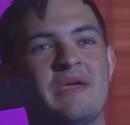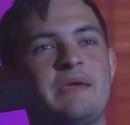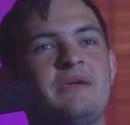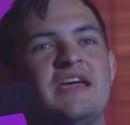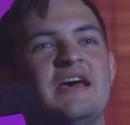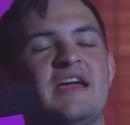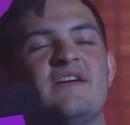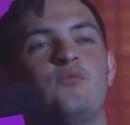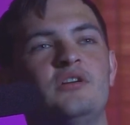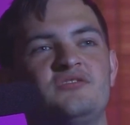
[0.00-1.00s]
Maybe
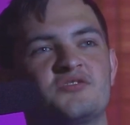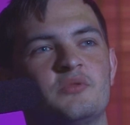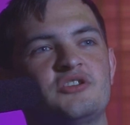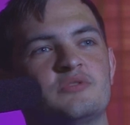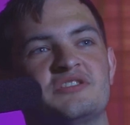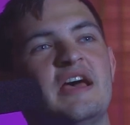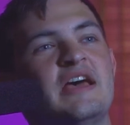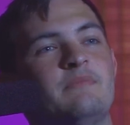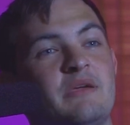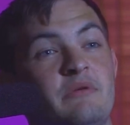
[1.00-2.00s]
if 1-2 Switch was
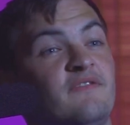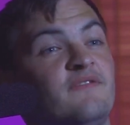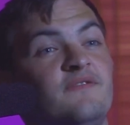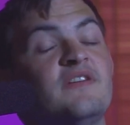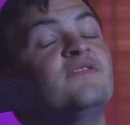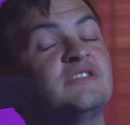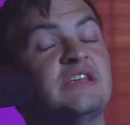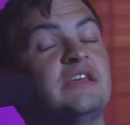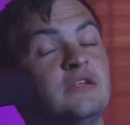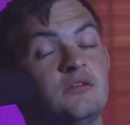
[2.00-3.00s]
maybe
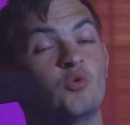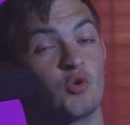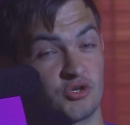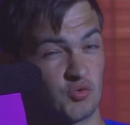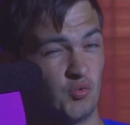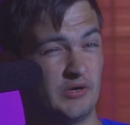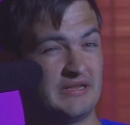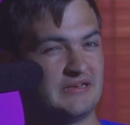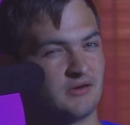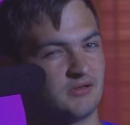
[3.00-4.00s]
$15 or
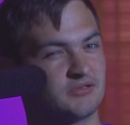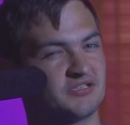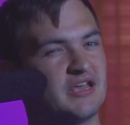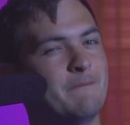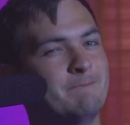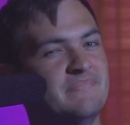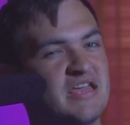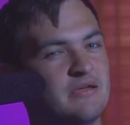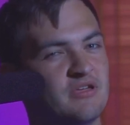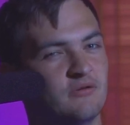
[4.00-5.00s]
$20,
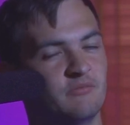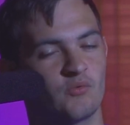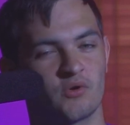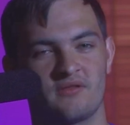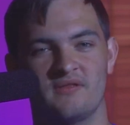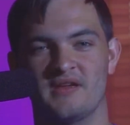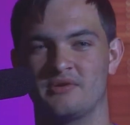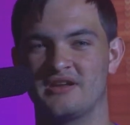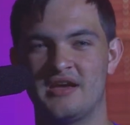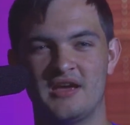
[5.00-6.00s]
maybe it would be worth it then. But